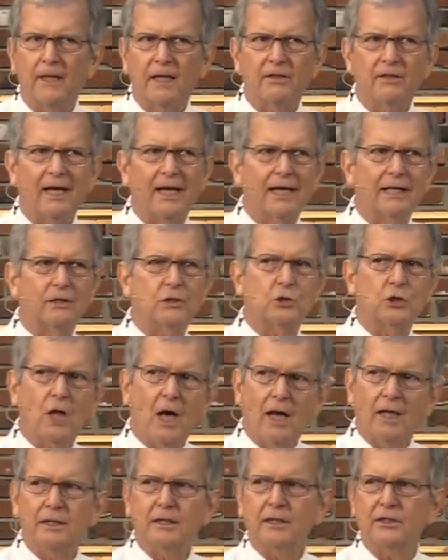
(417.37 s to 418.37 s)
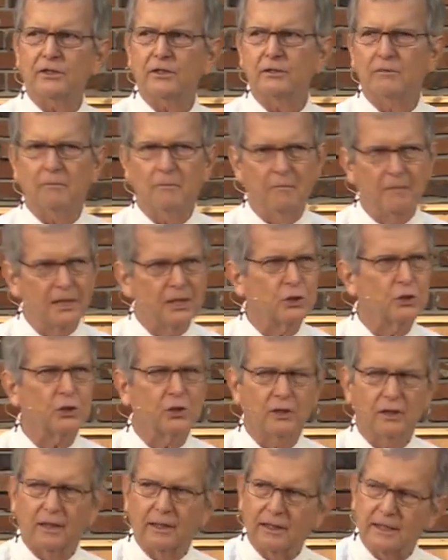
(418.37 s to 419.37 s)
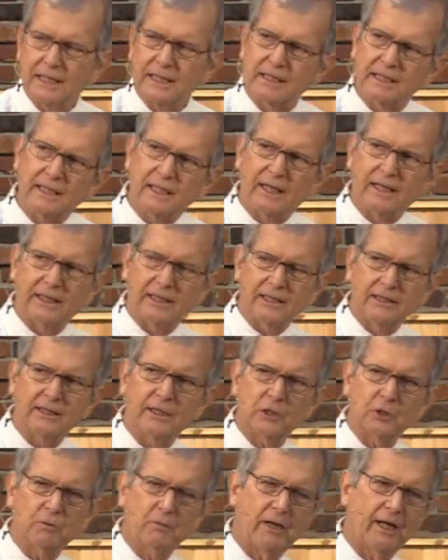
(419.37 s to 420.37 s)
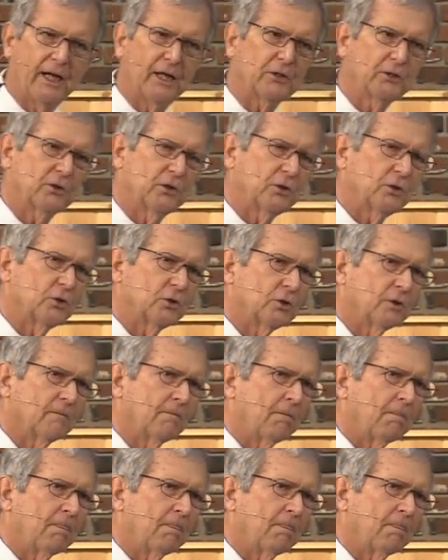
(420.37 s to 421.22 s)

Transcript: that John doesn't mention, at least not in this passage.